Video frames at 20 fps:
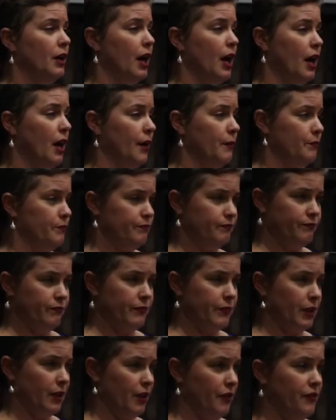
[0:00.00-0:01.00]

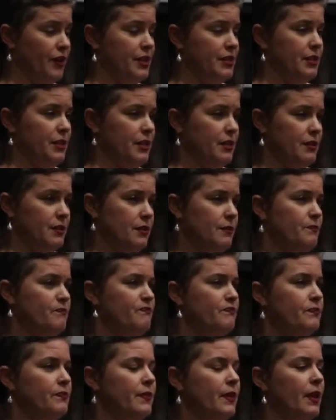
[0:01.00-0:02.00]

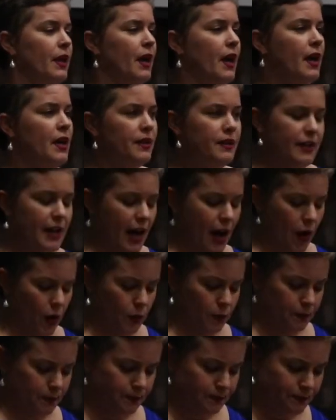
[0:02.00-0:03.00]
offenses.
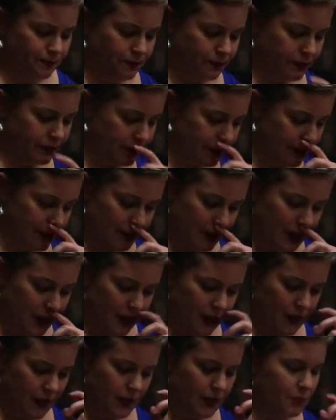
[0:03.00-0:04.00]
Now,
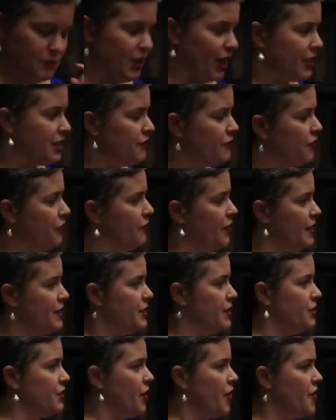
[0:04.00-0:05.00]
subjective
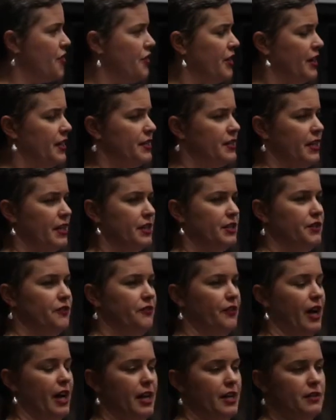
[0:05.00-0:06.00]
offenses are things like
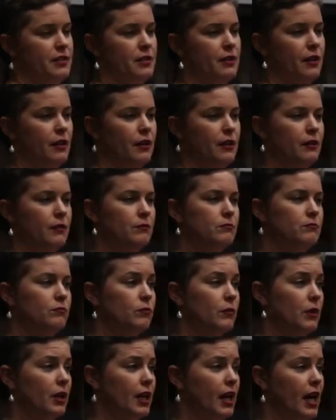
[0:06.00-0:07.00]
defiance.
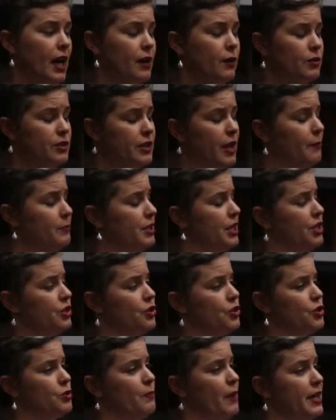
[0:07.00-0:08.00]
Some
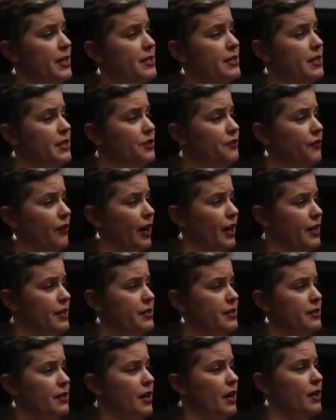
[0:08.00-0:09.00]
teachers might see
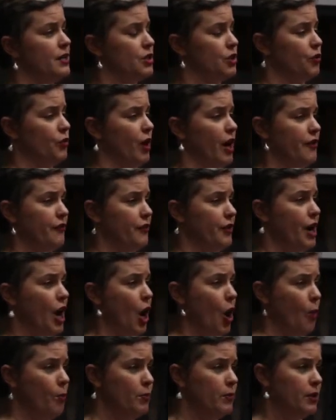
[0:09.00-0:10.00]
defiance as a cry for
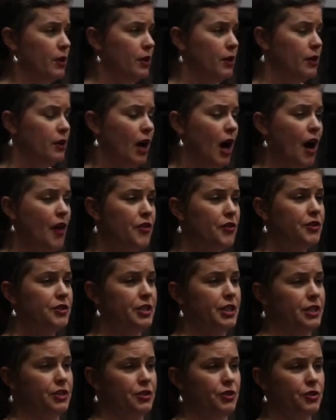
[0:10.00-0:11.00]
help. Other
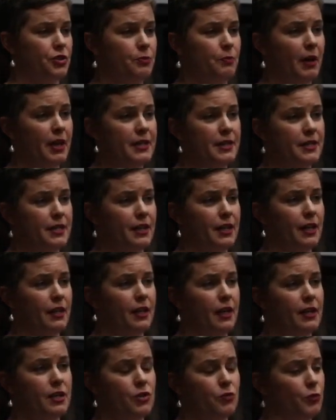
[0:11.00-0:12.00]
teachers might see
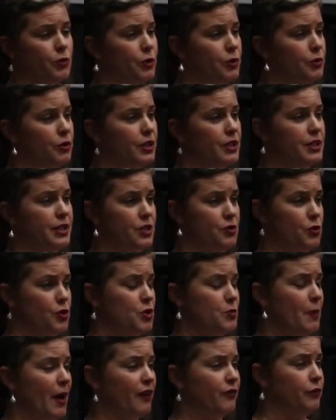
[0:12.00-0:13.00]
it as rude and
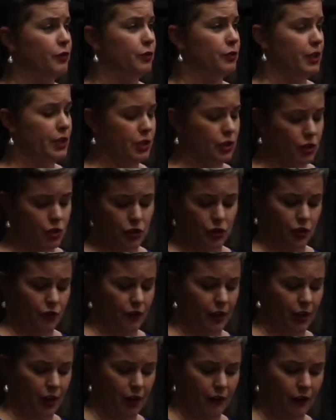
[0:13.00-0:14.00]
disrespectful and
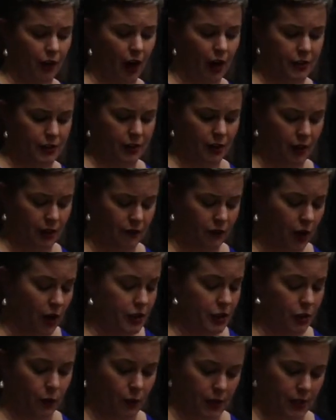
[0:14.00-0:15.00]
deserving of
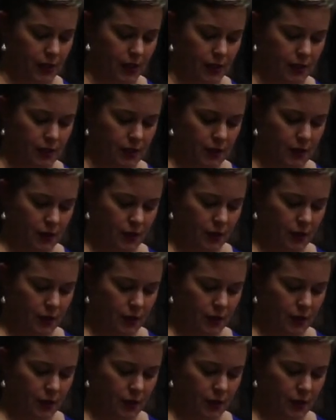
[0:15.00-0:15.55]
consequences.